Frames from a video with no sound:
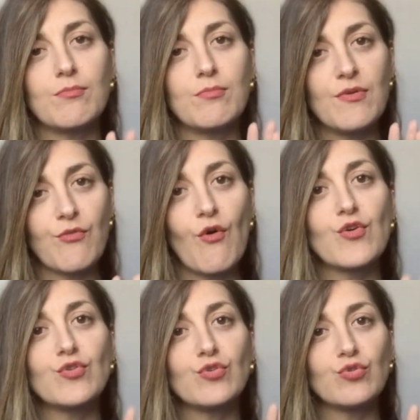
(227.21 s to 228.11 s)

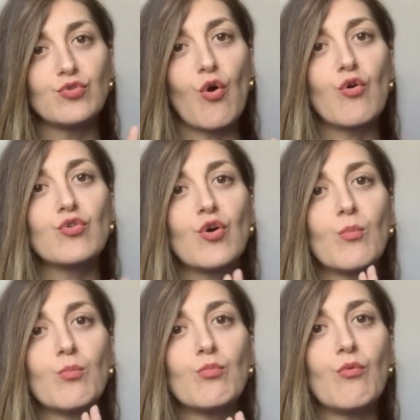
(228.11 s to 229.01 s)
before your
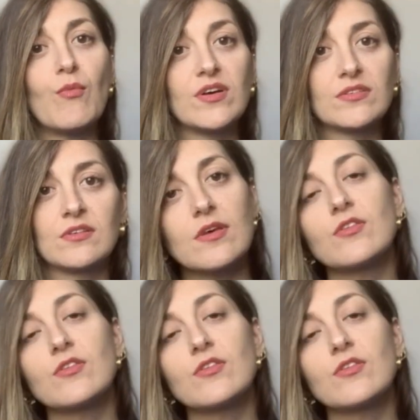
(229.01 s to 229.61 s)
movement,